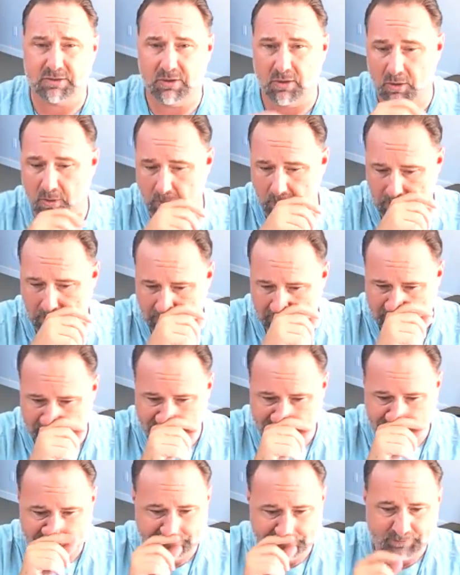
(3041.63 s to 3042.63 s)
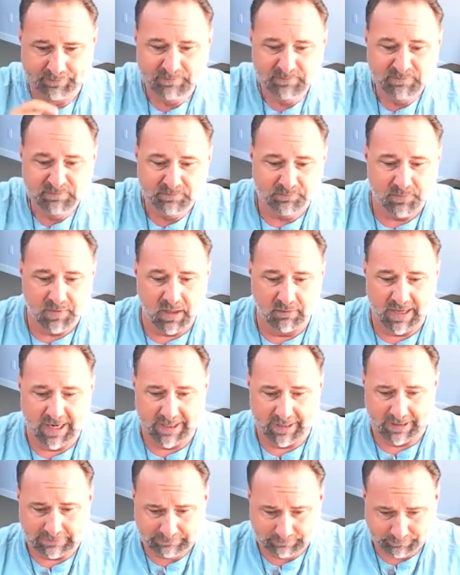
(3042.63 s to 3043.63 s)
So, uh,
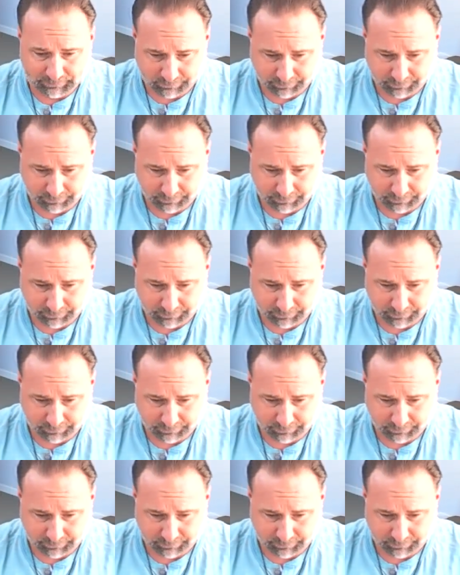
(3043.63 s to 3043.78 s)
Elena,